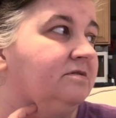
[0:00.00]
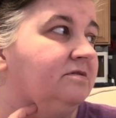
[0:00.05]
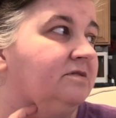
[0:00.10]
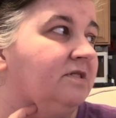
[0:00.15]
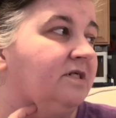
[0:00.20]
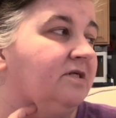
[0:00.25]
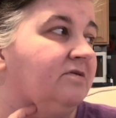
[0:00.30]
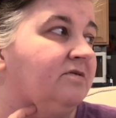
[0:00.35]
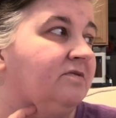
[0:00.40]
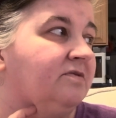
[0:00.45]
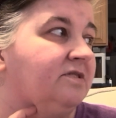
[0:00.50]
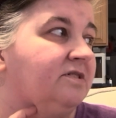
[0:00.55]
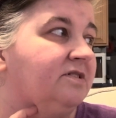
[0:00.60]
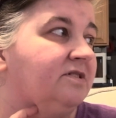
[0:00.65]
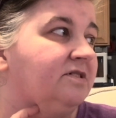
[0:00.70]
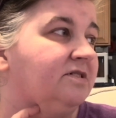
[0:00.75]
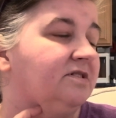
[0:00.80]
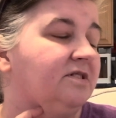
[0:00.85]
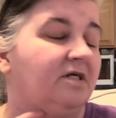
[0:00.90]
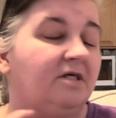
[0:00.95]
I don't know what this
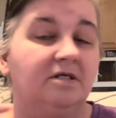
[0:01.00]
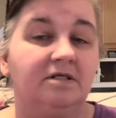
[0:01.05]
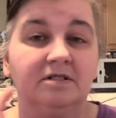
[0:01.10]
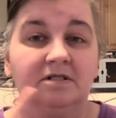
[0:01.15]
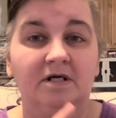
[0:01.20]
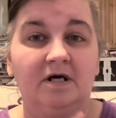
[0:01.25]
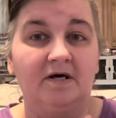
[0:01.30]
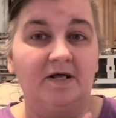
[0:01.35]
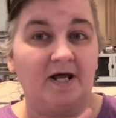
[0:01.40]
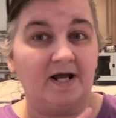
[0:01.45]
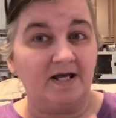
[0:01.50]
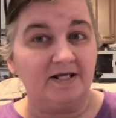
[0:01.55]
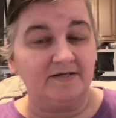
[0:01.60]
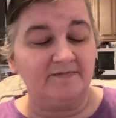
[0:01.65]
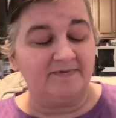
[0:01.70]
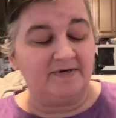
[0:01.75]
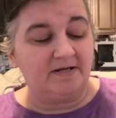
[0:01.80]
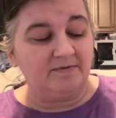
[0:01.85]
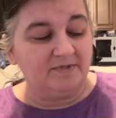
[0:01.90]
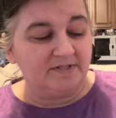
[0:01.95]
is. I got the
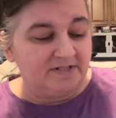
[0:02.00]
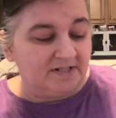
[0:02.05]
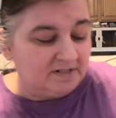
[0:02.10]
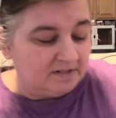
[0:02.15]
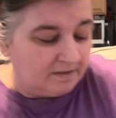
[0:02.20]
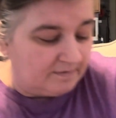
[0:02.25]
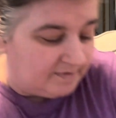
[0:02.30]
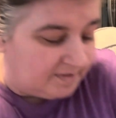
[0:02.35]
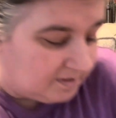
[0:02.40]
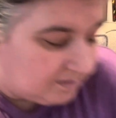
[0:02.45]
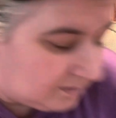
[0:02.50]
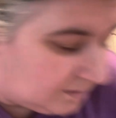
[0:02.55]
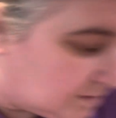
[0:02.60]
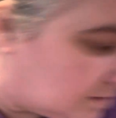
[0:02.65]
fabric sitting over here.